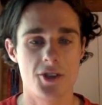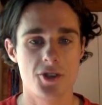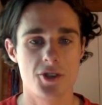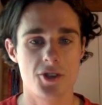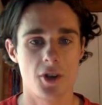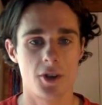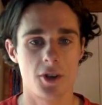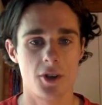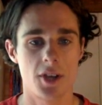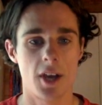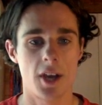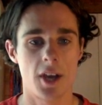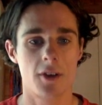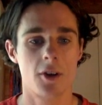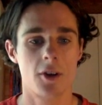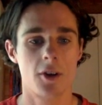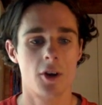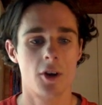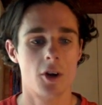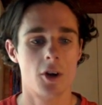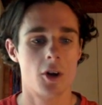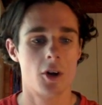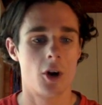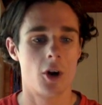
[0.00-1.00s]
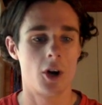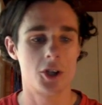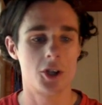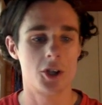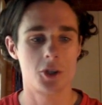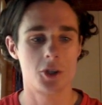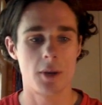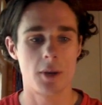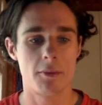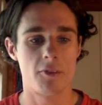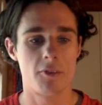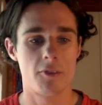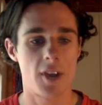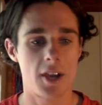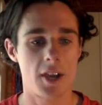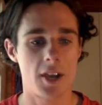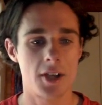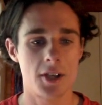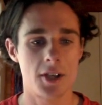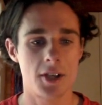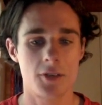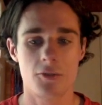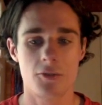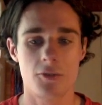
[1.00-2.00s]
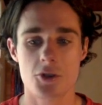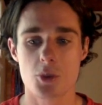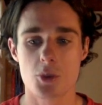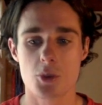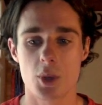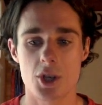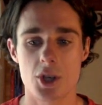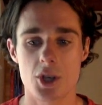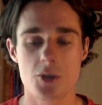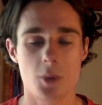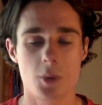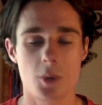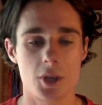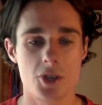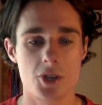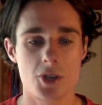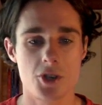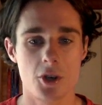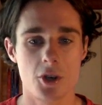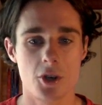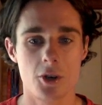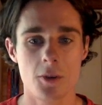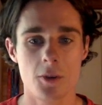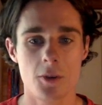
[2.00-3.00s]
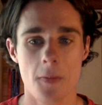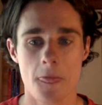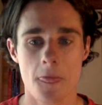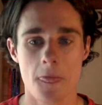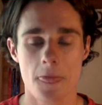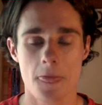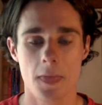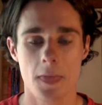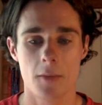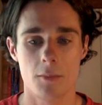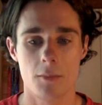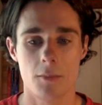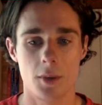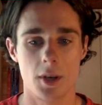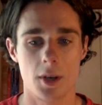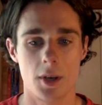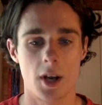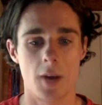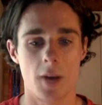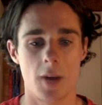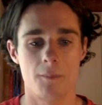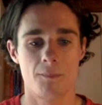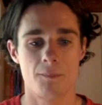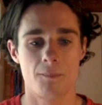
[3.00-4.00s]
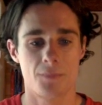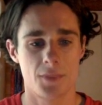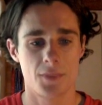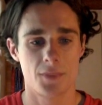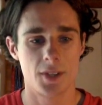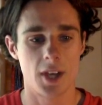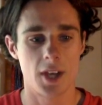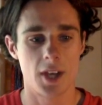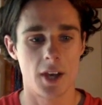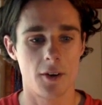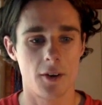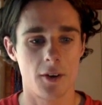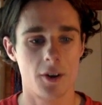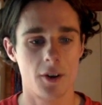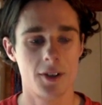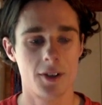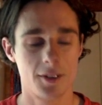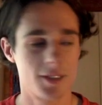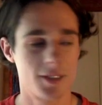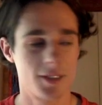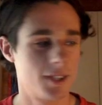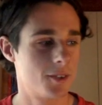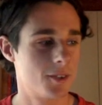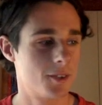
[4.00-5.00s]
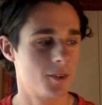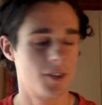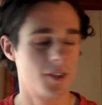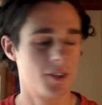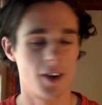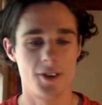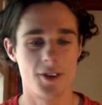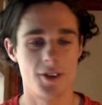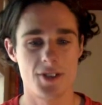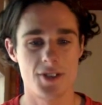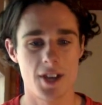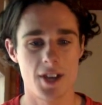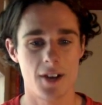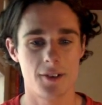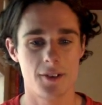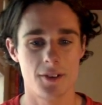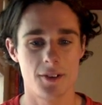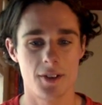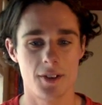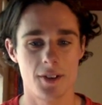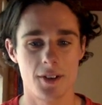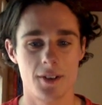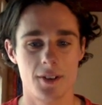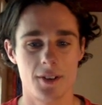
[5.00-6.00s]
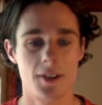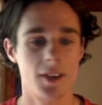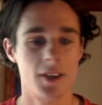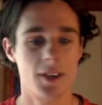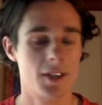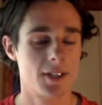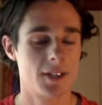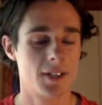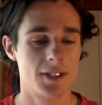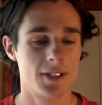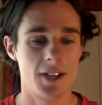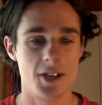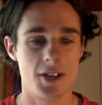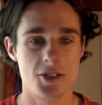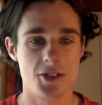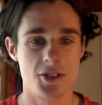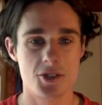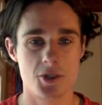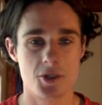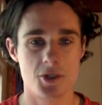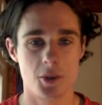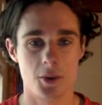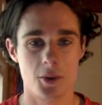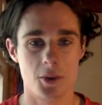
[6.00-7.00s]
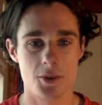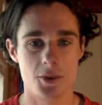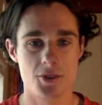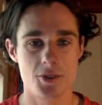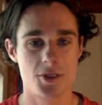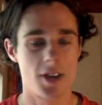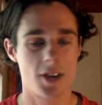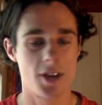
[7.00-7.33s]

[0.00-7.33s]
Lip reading: So yeah, I dream of Heaney for 2022, but yeah, he could go down, and then yeah, as George